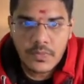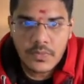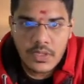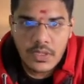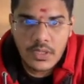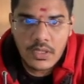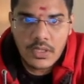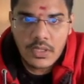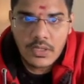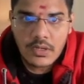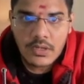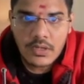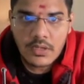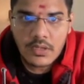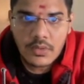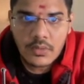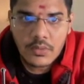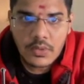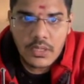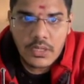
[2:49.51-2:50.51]
here
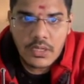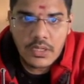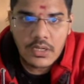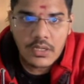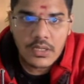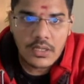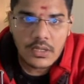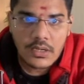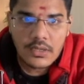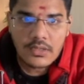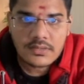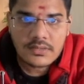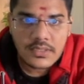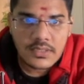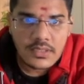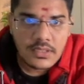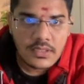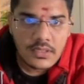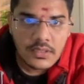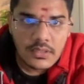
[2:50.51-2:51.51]
you can clearly
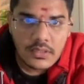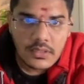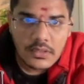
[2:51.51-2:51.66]
see